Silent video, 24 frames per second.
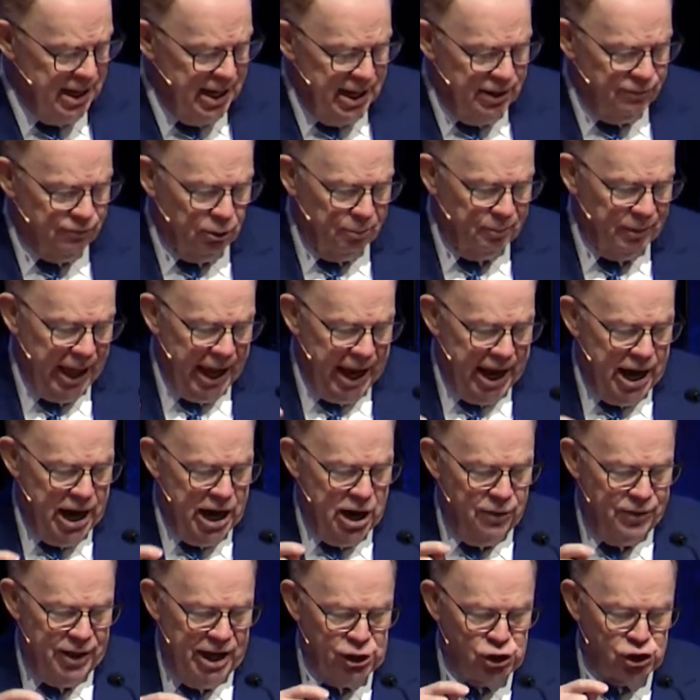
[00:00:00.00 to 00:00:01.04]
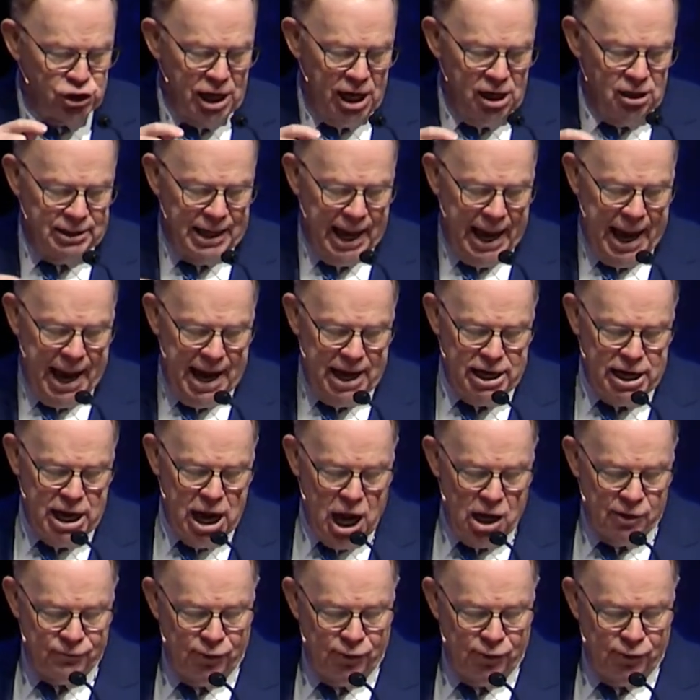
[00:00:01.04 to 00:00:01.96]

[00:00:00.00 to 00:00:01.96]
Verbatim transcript: From there they sailed to Antioch,